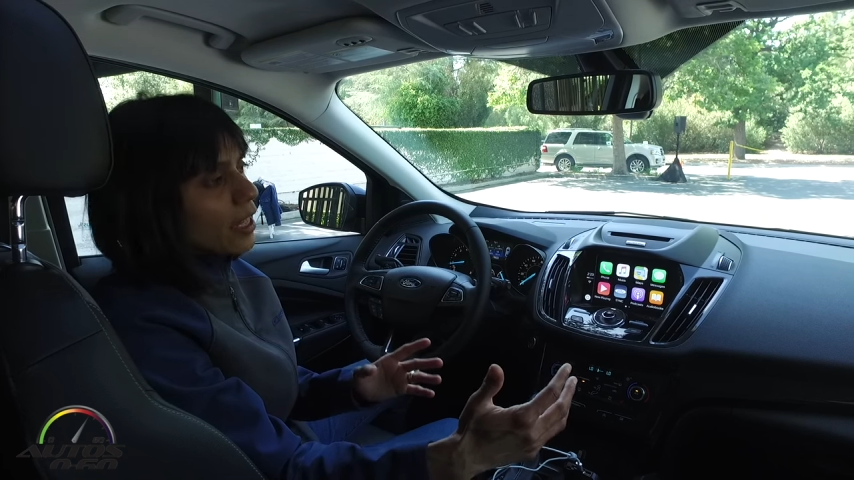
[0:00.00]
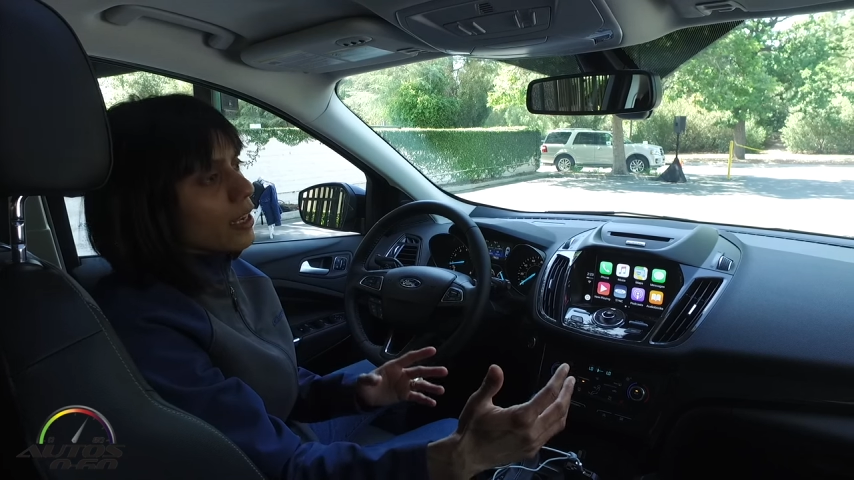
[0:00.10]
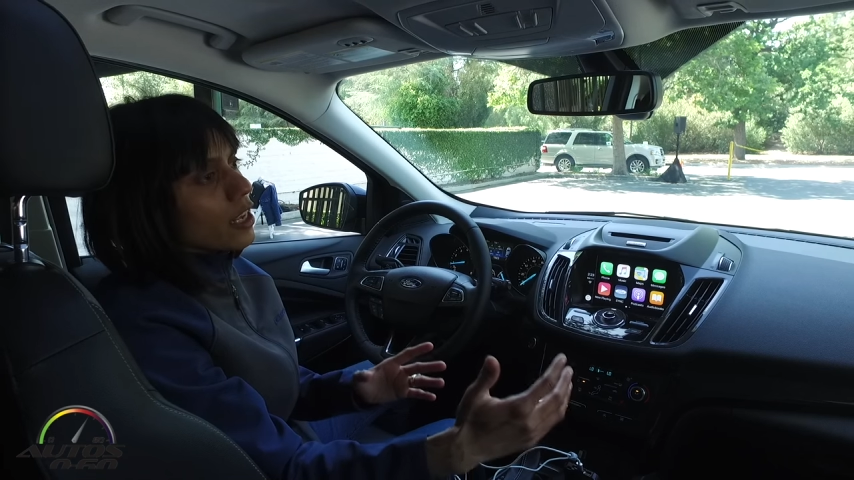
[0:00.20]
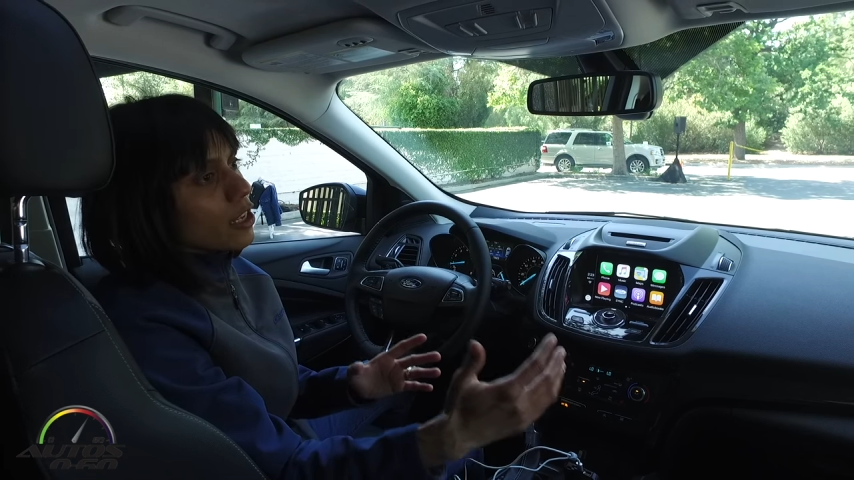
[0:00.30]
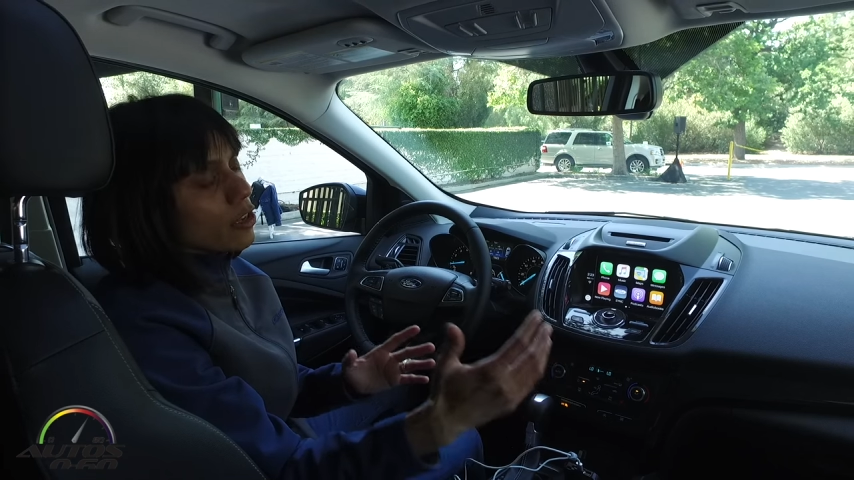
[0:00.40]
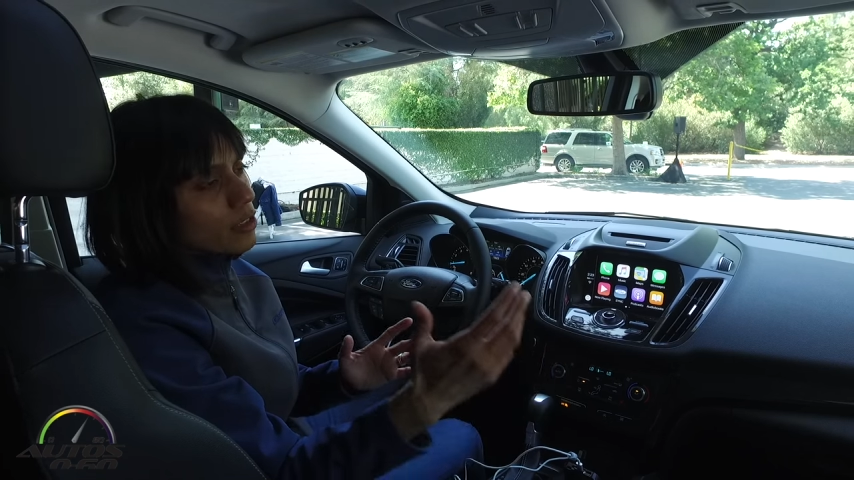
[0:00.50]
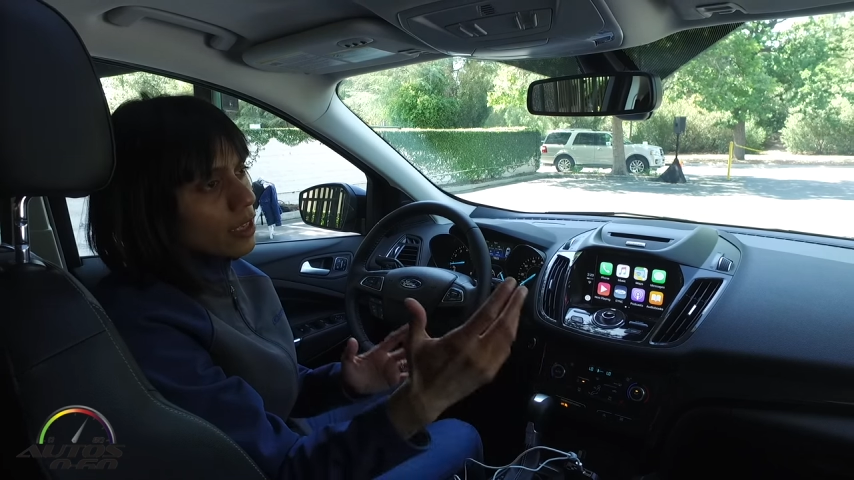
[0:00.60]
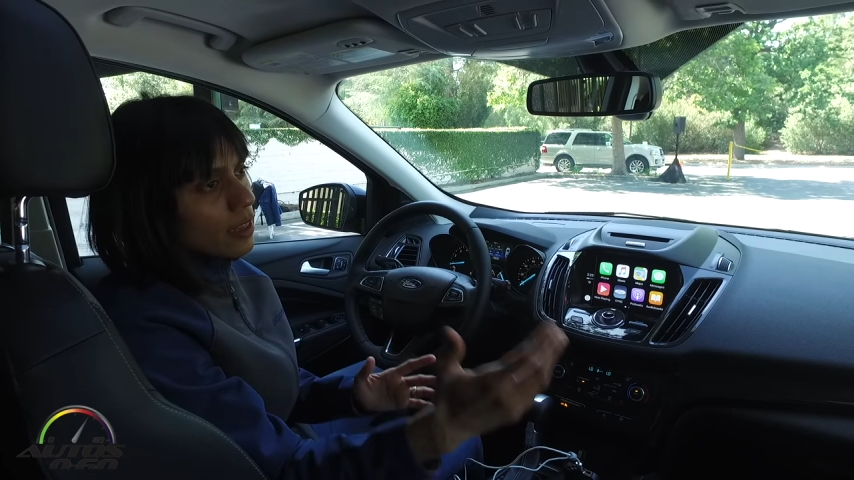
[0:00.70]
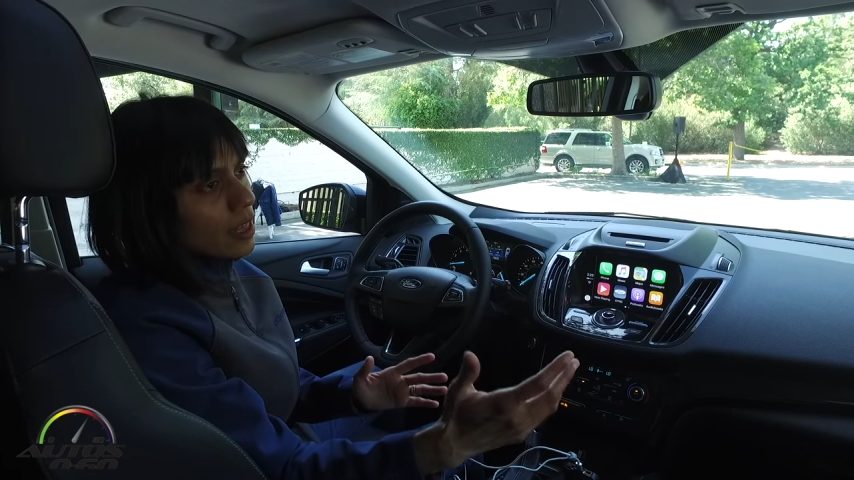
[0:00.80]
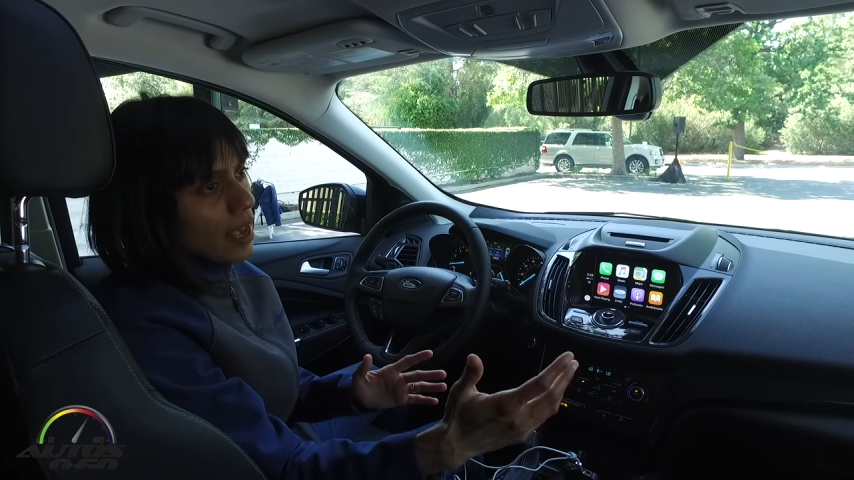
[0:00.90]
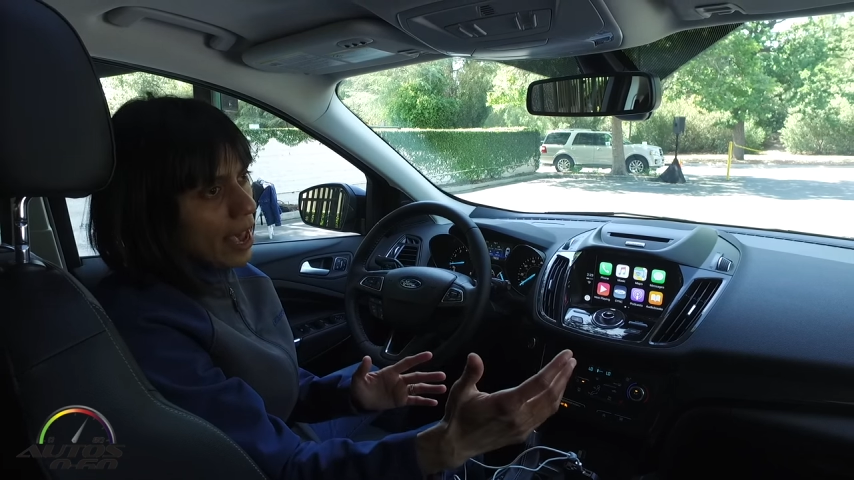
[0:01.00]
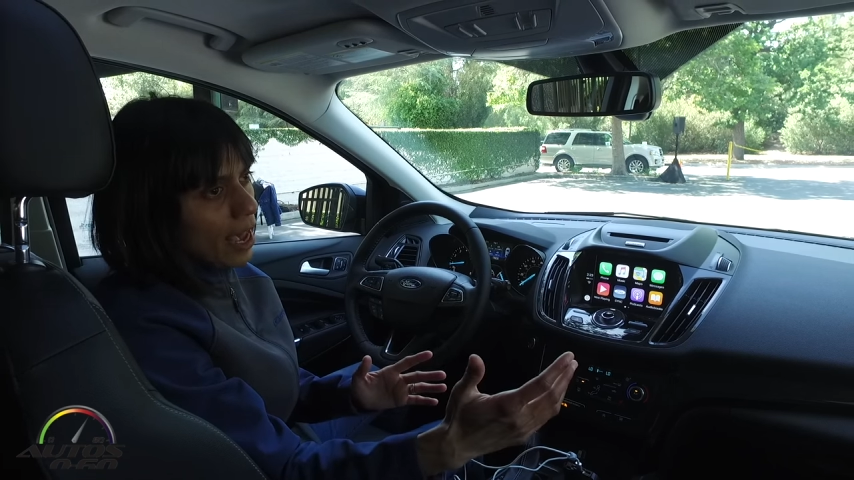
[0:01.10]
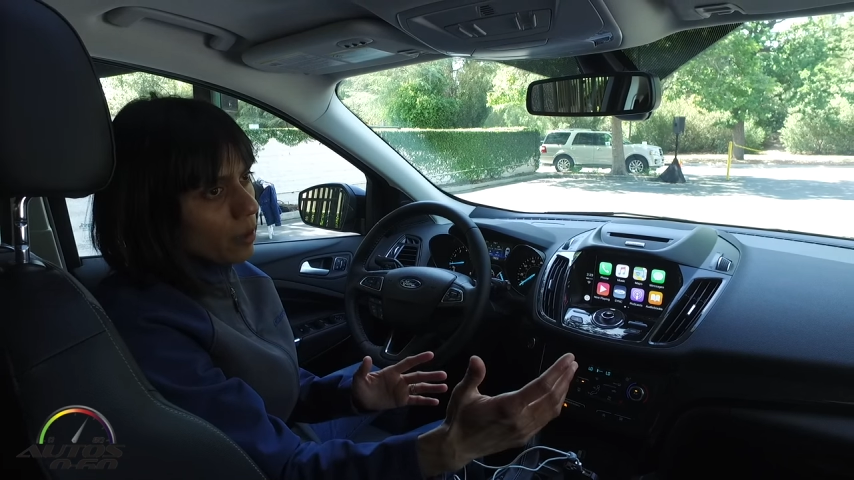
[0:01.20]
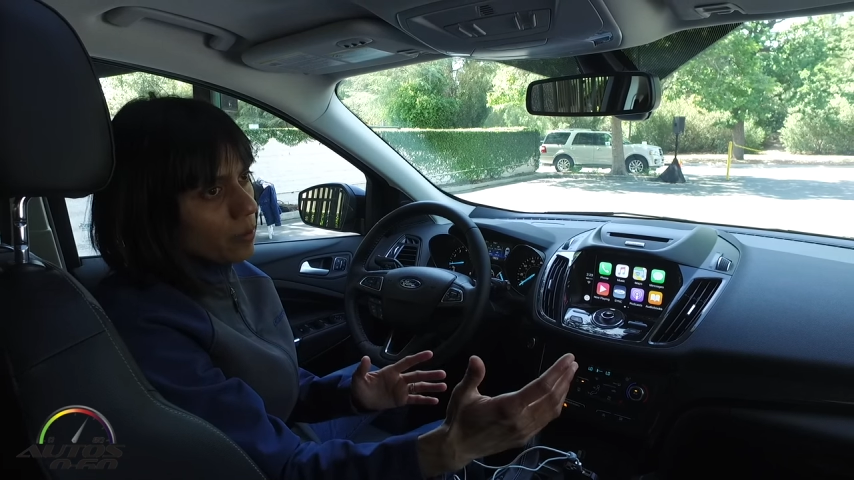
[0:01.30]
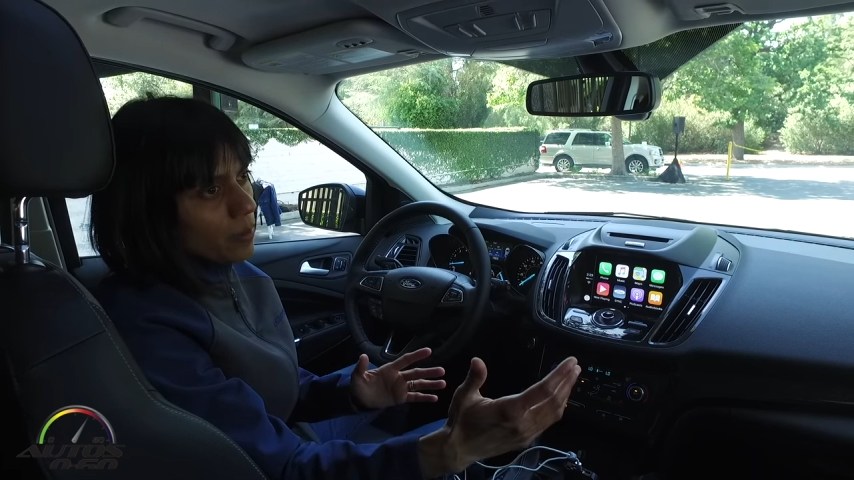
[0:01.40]
And using the
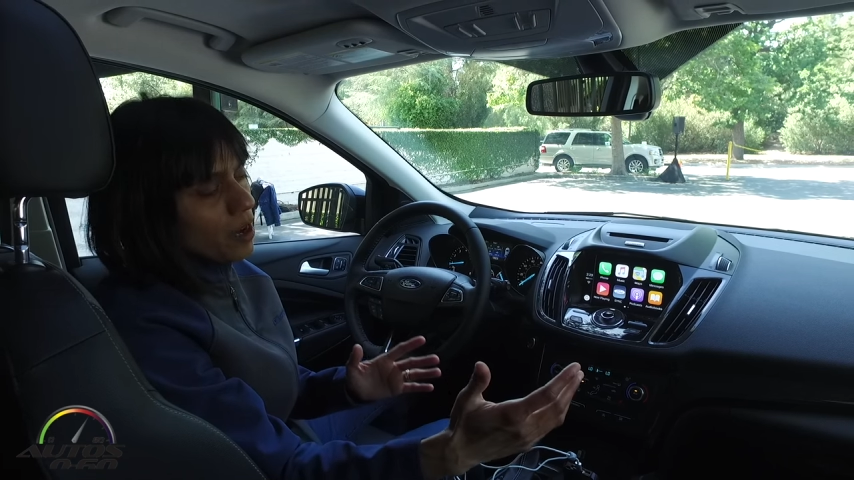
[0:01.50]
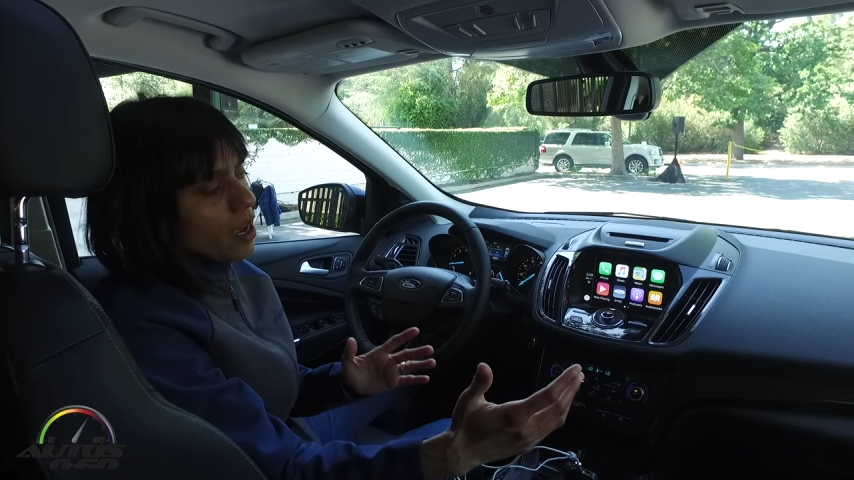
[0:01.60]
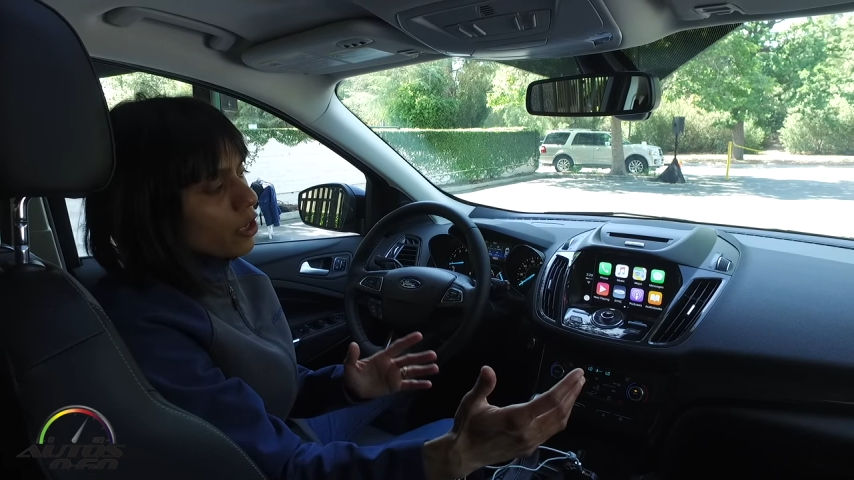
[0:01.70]
app,